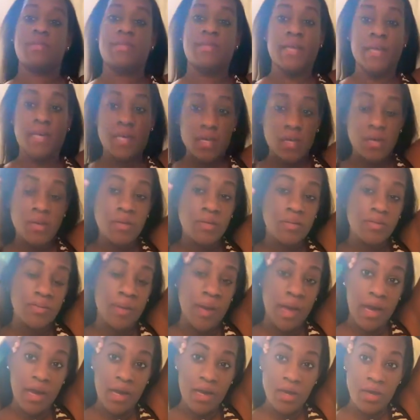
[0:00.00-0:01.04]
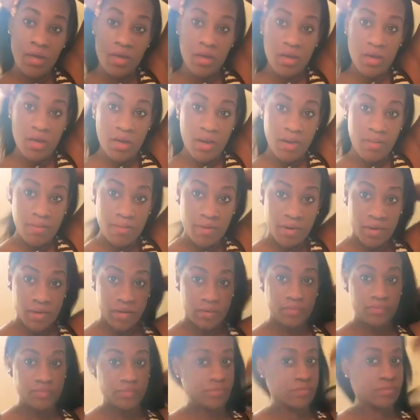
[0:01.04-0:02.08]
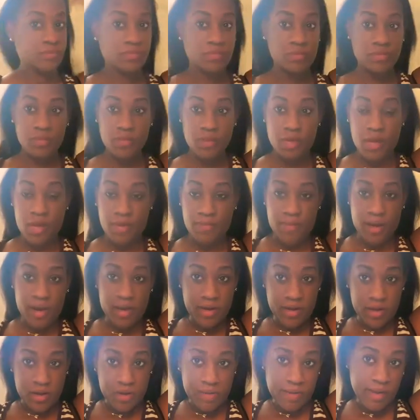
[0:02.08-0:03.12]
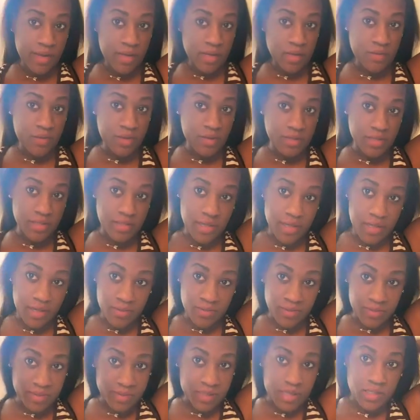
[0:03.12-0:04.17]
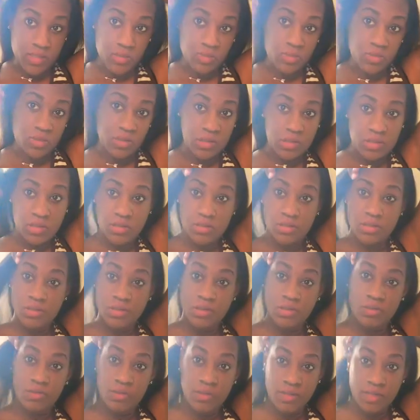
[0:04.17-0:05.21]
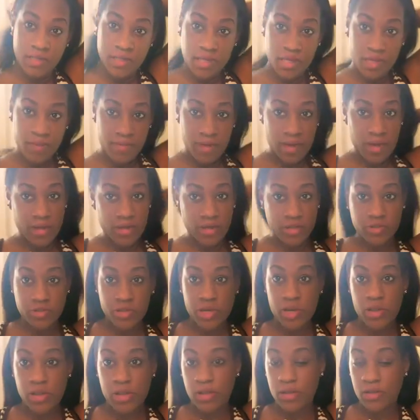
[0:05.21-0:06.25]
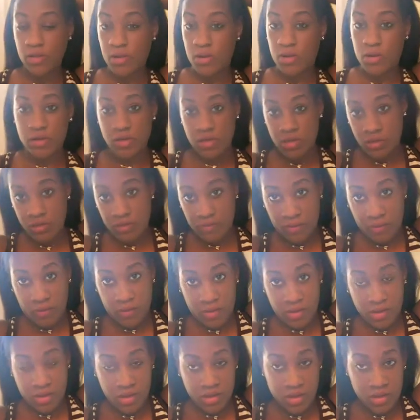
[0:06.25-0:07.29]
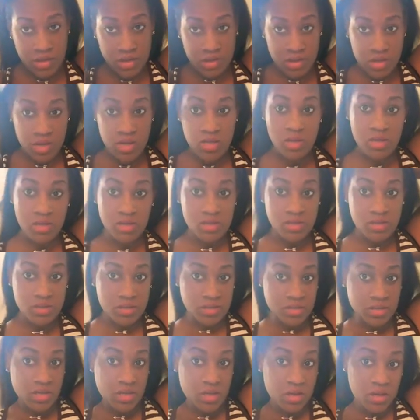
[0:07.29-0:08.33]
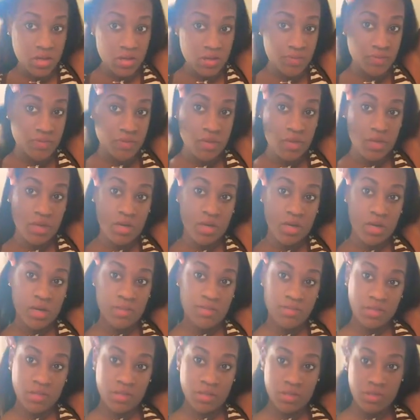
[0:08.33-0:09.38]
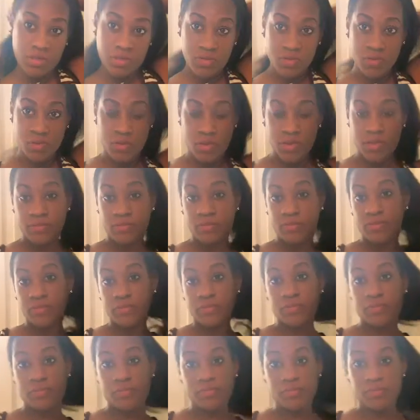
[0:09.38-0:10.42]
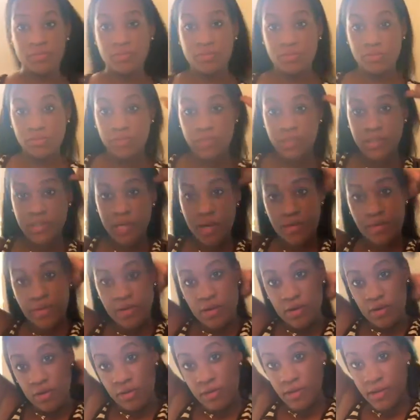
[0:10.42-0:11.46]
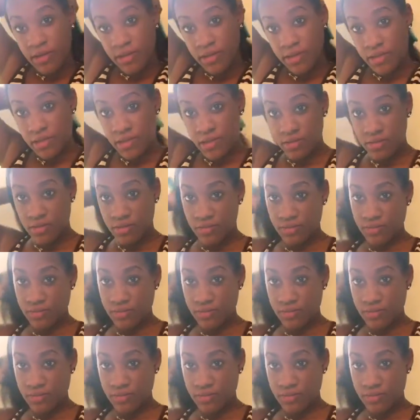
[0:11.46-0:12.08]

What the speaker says: second pack. But I'm not gonna go anywhere today besides work. So once again, I'm not gonna try to look all cute for work. So I'm just gonna use one. This is how the hair looks.